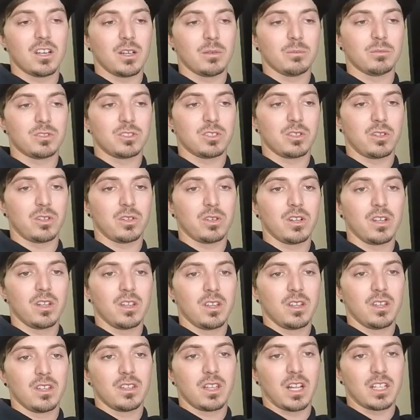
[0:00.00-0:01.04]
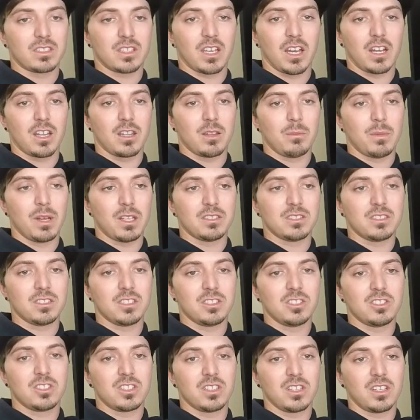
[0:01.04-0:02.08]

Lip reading: So that's kind of the message.